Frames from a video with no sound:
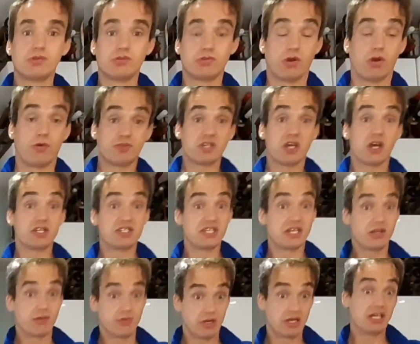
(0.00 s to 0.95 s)
obviously, I did
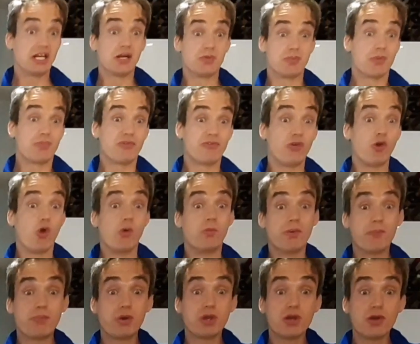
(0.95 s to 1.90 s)
it a little bit before,
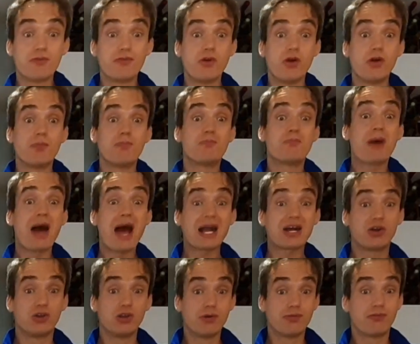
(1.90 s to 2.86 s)
but put your foot back
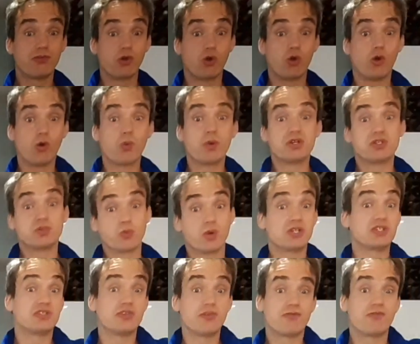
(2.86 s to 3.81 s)
on the floor
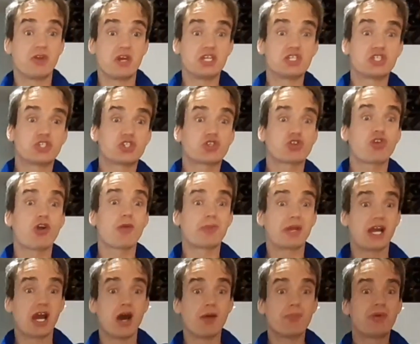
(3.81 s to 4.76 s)
once you finish scrubbing
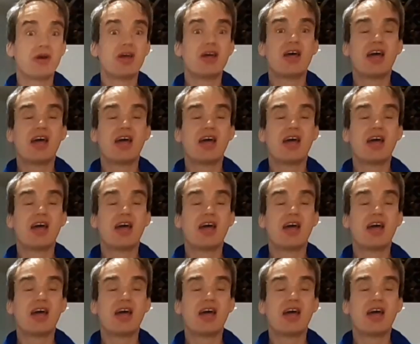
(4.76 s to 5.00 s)
up.